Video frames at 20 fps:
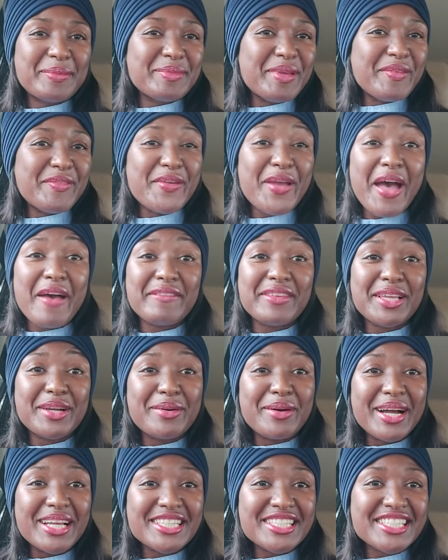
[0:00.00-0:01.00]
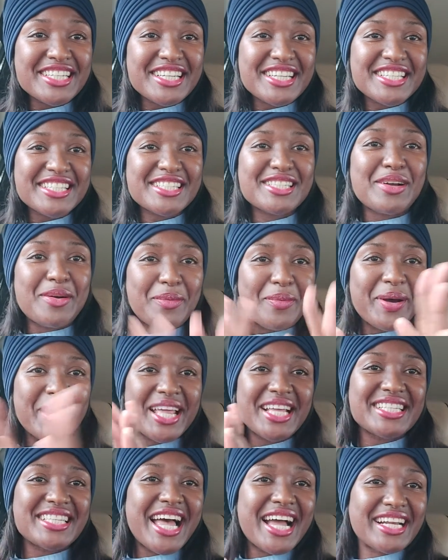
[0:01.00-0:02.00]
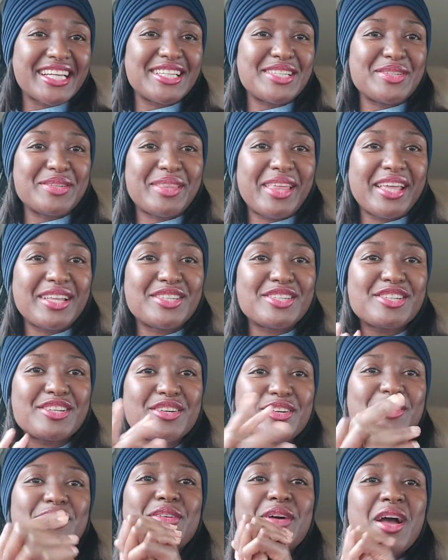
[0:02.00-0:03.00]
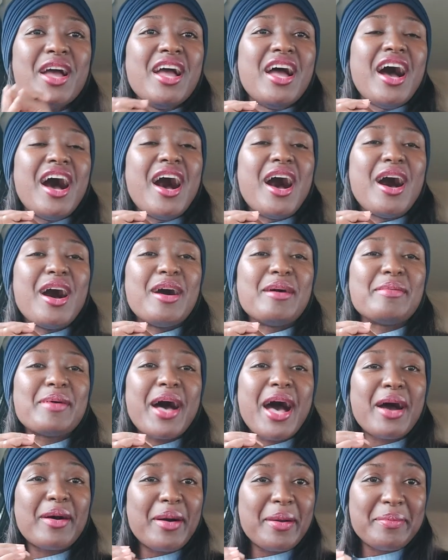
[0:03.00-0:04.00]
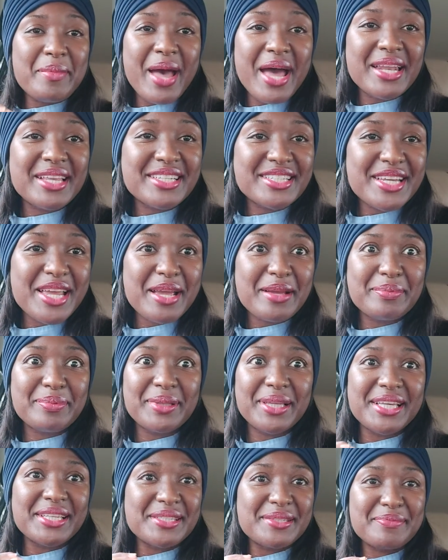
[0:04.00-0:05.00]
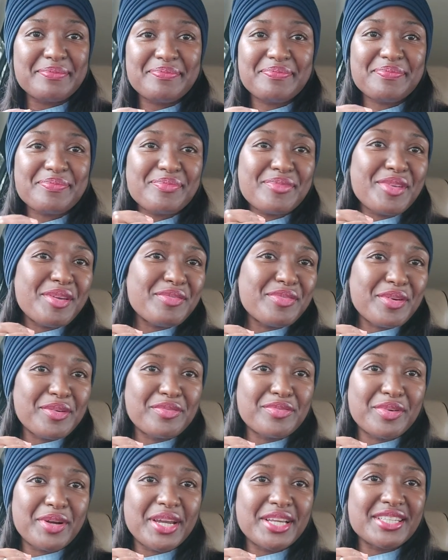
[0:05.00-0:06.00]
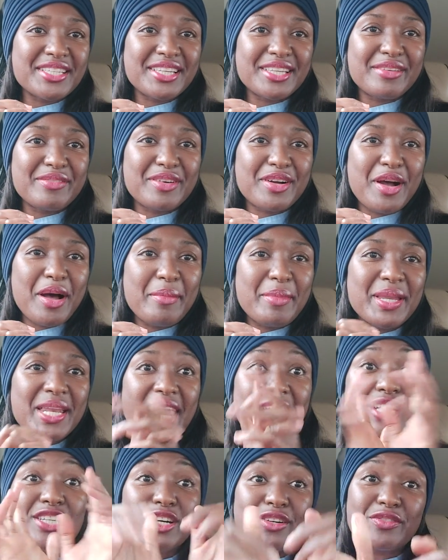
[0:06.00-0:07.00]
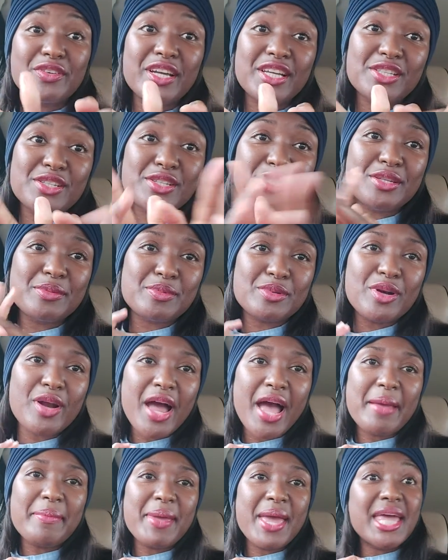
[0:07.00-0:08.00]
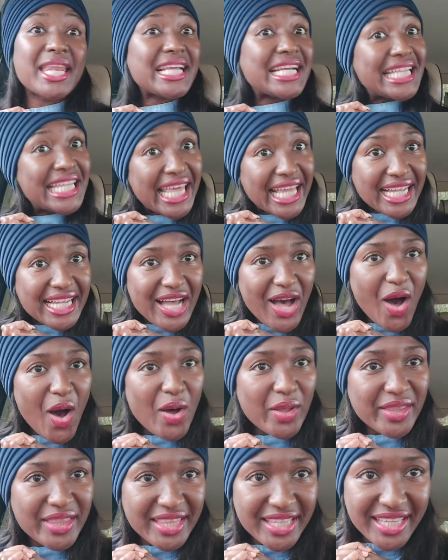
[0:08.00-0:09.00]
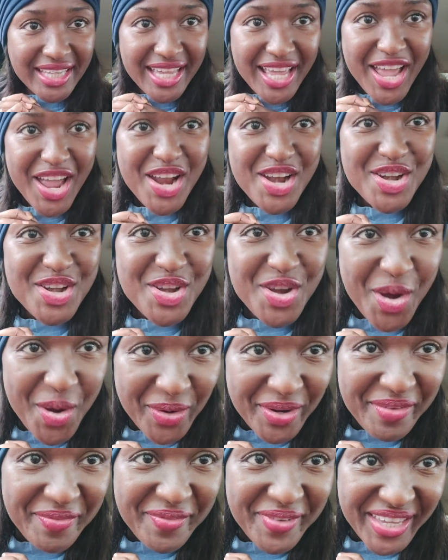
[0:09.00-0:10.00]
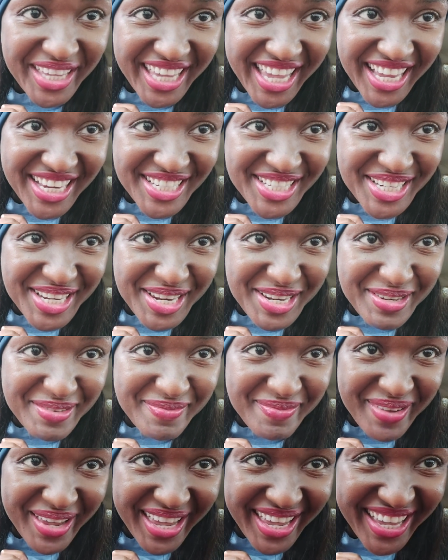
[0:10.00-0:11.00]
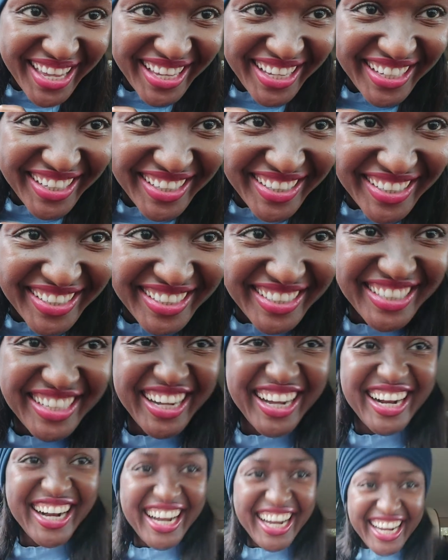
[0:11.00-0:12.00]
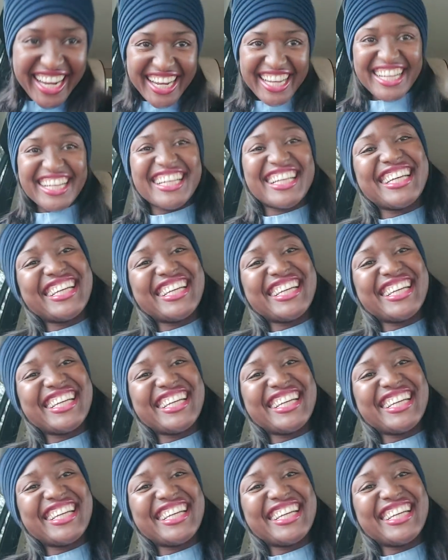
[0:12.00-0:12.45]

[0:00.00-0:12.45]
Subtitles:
If you have any questions, what exactly do they do? How I'm managing, please feel free to leave a comment. And don't forget to subscribe and click on the notification bell. All right?